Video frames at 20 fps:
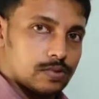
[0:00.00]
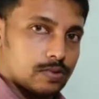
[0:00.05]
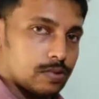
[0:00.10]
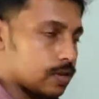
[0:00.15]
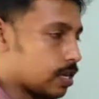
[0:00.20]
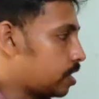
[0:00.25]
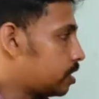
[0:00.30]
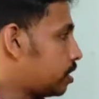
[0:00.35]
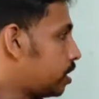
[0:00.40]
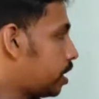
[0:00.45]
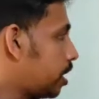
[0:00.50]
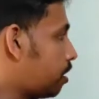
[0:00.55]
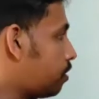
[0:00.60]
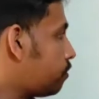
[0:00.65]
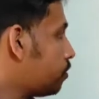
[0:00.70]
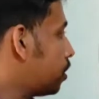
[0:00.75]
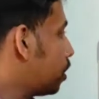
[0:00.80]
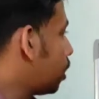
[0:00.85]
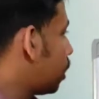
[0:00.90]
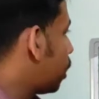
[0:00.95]
Okay, they
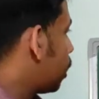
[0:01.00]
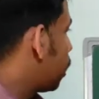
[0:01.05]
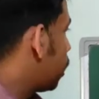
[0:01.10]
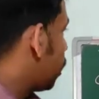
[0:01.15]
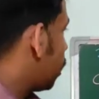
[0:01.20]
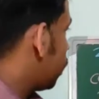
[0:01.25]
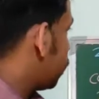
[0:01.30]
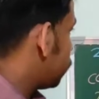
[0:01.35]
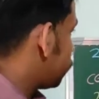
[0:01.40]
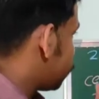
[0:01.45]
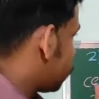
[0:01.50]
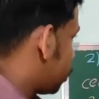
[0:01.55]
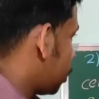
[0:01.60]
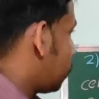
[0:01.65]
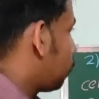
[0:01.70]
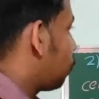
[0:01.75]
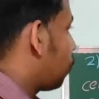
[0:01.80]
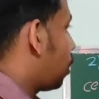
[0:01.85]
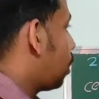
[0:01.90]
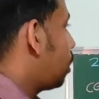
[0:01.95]
have a cell
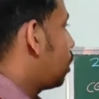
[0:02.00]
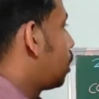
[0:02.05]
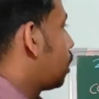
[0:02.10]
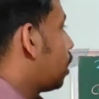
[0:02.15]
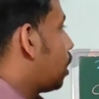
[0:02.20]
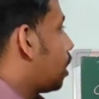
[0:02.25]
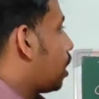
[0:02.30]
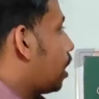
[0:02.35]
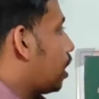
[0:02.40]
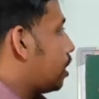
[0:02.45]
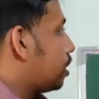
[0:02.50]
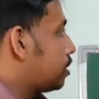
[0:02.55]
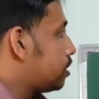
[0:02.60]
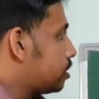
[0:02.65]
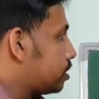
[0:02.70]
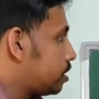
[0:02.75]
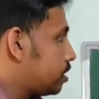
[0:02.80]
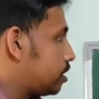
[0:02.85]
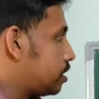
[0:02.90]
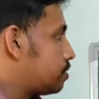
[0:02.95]
wall and
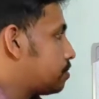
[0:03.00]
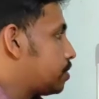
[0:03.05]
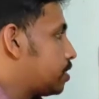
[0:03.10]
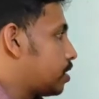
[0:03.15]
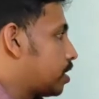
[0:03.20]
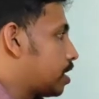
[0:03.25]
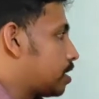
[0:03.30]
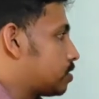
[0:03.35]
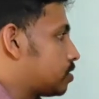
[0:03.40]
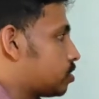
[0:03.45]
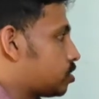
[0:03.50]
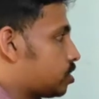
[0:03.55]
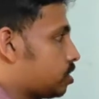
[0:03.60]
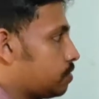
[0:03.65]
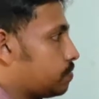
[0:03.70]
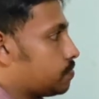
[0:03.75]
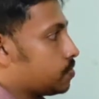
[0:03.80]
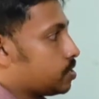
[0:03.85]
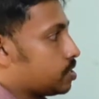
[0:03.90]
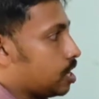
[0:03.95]
it has
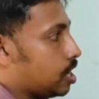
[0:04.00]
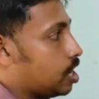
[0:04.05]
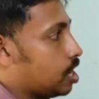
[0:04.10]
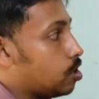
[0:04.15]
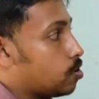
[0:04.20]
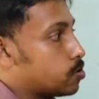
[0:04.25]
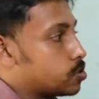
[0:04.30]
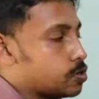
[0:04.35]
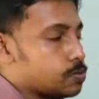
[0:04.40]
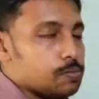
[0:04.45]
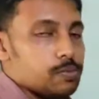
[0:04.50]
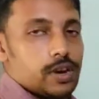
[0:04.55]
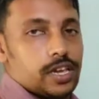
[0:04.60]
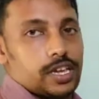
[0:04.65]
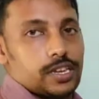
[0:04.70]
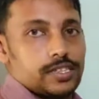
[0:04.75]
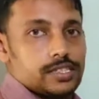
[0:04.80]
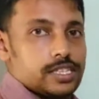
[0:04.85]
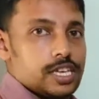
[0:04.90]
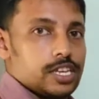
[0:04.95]
stiff cellulose
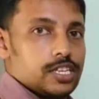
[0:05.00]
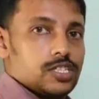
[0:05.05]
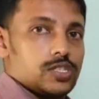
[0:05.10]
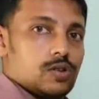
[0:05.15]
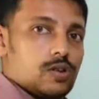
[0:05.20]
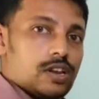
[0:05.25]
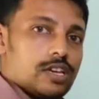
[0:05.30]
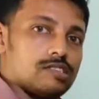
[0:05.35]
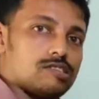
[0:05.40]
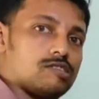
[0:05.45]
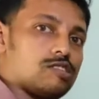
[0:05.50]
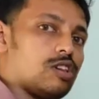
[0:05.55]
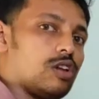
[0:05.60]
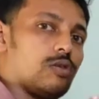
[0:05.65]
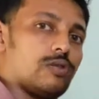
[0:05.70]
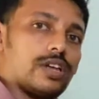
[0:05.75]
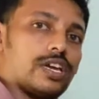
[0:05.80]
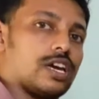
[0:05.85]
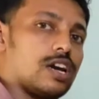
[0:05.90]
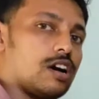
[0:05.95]
plates, that is known as
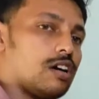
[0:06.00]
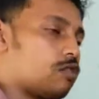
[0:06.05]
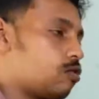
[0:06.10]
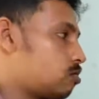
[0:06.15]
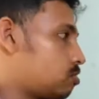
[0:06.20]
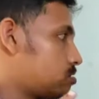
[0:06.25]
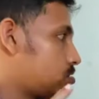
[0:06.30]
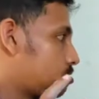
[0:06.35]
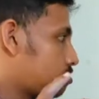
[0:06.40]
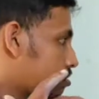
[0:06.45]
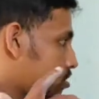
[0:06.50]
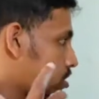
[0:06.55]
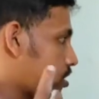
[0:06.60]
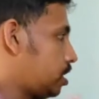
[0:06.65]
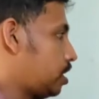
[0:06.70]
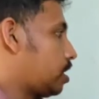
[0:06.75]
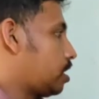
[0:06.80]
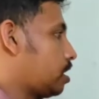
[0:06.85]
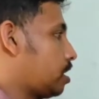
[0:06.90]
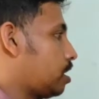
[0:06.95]
lorica or
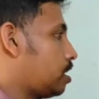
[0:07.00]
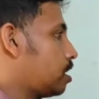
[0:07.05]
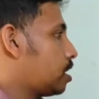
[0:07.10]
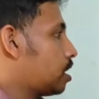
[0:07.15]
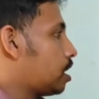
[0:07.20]
theca,